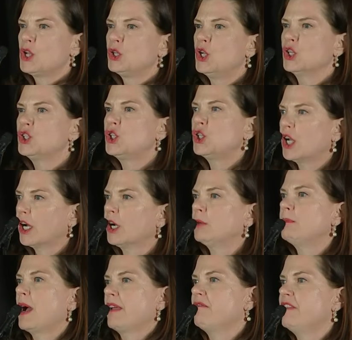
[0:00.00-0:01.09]
You
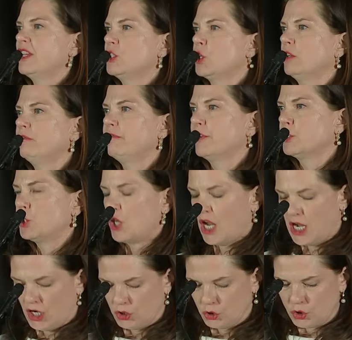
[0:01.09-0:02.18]
shared my vision for
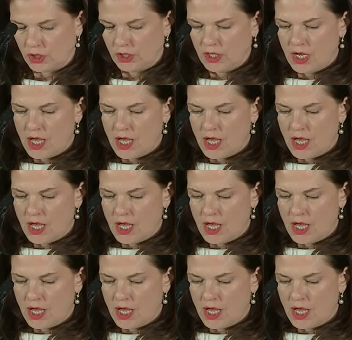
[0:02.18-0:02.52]
change.